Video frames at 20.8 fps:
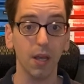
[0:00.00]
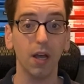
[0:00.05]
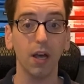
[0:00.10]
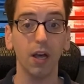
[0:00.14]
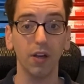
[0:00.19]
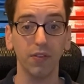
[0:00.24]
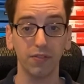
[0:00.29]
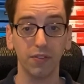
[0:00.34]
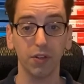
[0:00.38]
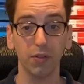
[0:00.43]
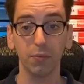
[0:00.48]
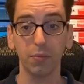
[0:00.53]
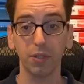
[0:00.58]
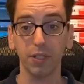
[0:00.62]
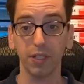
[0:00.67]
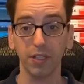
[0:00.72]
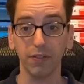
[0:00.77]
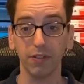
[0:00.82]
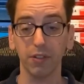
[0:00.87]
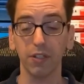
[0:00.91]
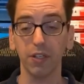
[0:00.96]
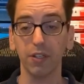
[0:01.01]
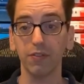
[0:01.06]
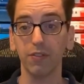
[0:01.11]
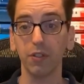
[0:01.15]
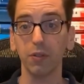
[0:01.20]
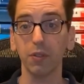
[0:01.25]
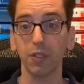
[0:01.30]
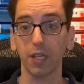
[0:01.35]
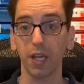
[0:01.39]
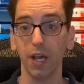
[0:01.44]
a firm believer in fuel
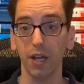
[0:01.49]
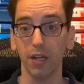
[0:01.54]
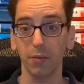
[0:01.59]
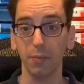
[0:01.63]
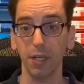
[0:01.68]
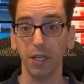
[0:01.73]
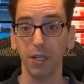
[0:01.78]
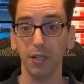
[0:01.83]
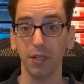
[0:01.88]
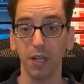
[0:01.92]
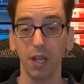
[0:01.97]
economy.